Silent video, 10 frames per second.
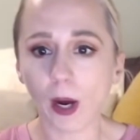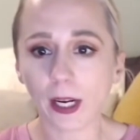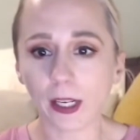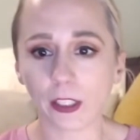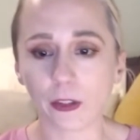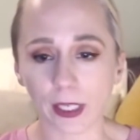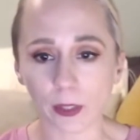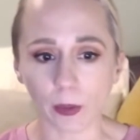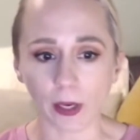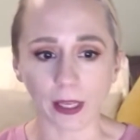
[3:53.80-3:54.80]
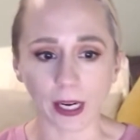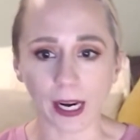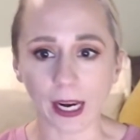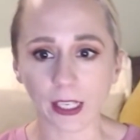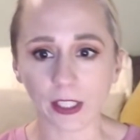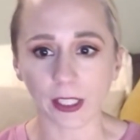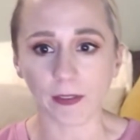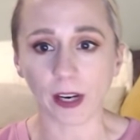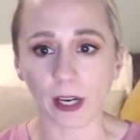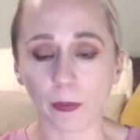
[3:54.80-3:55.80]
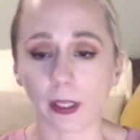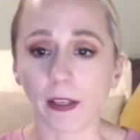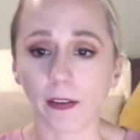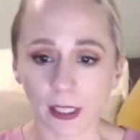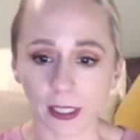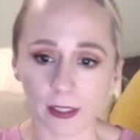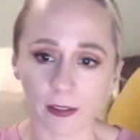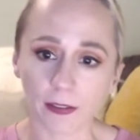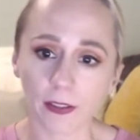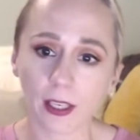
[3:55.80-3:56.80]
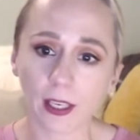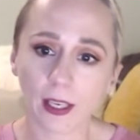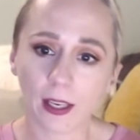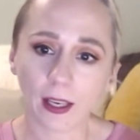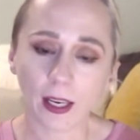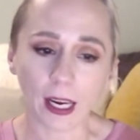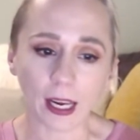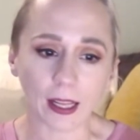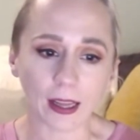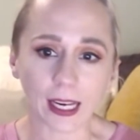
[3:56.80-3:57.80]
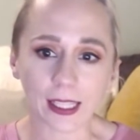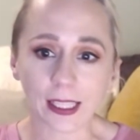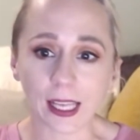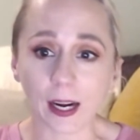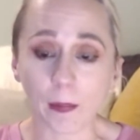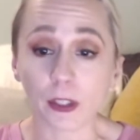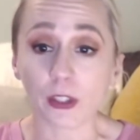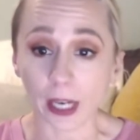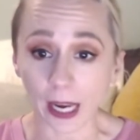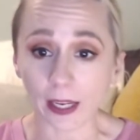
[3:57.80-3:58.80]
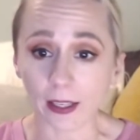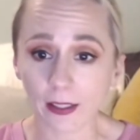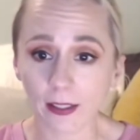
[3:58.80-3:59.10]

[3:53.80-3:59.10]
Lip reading: to address one that I actually find really offensive, and that's that I'm a drug addict.